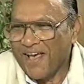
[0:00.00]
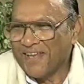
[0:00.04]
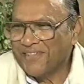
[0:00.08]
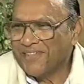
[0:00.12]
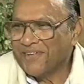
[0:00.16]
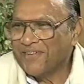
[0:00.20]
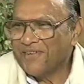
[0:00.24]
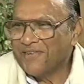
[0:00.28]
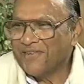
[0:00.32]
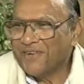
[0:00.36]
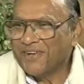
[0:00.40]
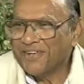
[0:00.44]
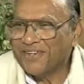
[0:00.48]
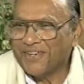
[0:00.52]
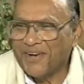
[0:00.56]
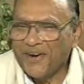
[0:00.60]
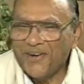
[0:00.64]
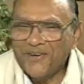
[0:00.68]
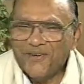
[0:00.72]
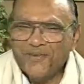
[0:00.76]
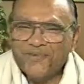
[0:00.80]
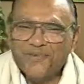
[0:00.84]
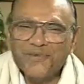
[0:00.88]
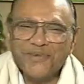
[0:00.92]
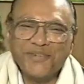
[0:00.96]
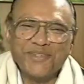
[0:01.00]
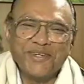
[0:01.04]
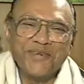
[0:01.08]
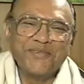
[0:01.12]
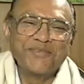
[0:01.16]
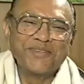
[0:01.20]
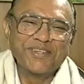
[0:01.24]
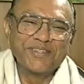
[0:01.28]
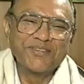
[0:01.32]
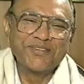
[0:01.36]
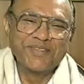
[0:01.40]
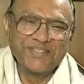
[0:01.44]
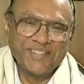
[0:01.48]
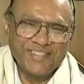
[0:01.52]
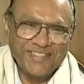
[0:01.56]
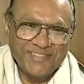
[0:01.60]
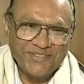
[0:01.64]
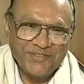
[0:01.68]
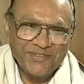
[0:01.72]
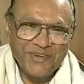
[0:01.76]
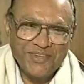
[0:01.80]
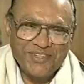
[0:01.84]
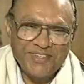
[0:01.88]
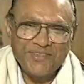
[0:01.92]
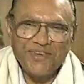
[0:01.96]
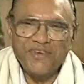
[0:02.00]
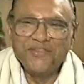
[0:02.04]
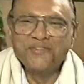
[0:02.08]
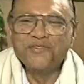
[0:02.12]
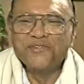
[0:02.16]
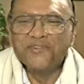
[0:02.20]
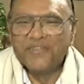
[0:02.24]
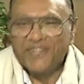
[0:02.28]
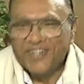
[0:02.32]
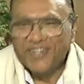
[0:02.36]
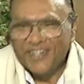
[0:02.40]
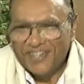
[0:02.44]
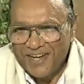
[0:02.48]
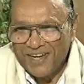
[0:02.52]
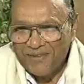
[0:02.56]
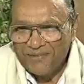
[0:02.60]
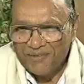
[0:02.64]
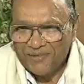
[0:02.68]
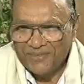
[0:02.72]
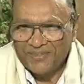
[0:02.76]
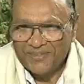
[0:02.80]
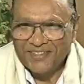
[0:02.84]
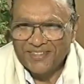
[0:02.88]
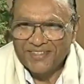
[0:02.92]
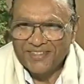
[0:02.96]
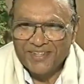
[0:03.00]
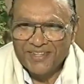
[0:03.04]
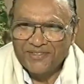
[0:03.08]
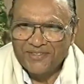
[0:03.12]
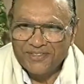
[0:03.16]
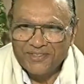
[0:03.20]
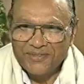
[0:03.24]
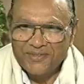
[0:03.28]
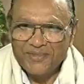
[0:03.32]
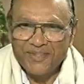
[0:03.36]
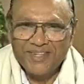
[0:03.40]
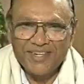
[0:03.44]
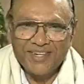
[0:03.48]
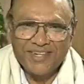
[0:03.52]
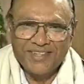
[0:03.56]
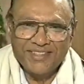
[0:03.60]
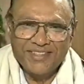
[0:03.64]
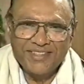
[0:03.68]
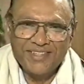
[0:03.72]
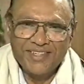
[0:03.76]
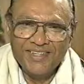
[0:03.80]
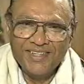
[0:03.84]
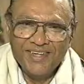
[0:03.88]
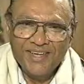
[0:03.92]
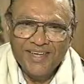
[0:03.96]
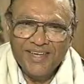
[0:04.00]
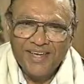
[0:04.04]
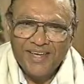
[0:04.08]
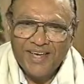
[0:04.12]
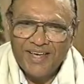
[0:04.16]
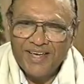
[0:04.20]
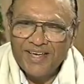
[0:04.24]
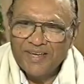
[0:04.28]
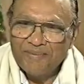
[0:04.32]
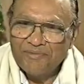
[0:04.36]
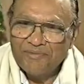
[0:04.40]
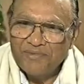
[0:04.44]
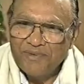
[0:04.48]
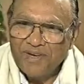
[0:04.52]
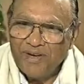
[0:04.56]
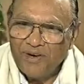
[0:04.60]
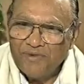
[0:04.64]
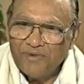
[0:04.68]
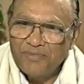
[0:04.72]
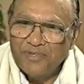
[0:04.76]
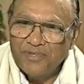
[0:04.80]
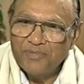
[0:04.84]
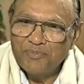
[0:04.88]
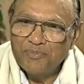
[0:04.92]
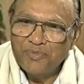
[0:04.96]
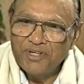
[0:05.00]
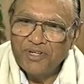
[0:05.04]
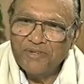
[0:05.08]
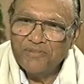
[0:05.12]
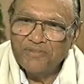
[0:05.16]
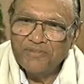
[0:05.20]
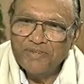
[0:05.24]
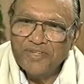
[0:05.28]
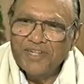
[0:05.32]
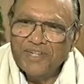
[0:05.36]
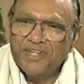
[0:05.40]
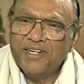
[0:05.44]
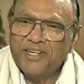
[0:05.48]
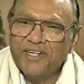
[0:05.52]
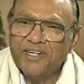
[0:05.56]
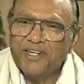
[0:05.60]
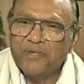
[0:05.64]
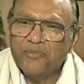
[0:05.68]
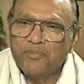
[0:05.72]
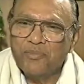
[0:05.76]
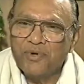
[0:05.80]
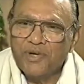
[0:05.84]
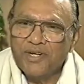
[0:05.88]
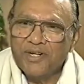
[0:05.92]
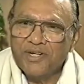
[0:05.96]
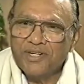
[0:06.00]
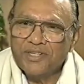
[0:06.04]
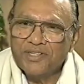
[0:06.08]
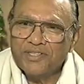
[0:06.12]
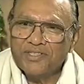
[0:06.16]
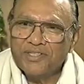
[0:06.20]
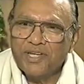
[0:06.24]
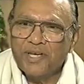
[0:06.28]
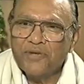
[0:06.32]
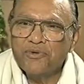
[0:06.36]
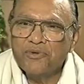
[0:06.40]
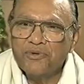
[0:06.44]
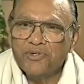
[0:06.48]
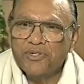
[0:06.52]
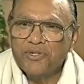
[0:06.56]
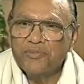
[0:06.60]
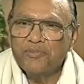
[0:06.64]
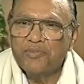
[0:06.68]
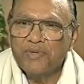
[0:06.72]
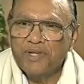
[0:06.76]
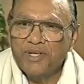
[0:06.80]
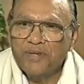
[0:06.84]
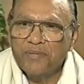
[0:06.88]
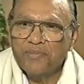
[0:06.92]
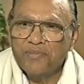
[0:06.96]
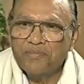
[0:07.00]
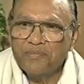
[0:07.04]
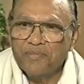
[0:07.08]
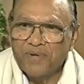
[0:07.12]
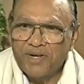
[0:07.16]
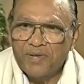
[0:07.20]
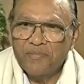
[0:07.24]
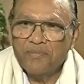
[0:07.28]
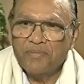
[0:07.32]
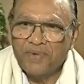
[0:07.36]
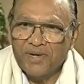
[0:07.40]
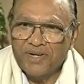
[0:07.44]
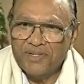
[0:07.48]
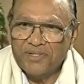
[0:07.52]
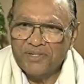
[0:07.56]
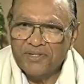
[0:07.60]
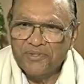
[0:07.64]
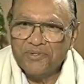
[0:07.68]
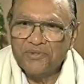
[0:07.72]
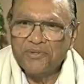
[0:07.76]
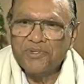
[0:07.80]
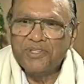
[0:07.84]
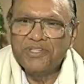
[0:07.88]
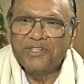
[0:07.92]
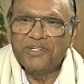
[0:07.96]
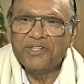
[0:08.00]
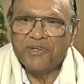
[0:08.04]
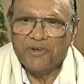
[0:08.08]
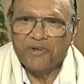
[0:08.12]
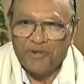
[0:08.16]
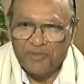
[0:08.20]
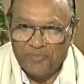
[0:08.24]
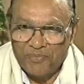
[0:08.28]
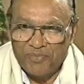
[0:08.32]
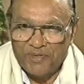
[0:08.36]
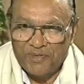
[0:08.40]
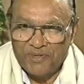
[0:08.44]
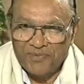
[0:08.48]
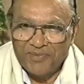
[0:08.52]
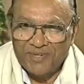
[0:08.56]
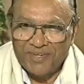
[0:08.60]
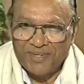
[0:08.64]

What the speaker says: I think you are trying to put something which is an unusual type of thing that we should, because I always play very little in politics. I only play my part even in the development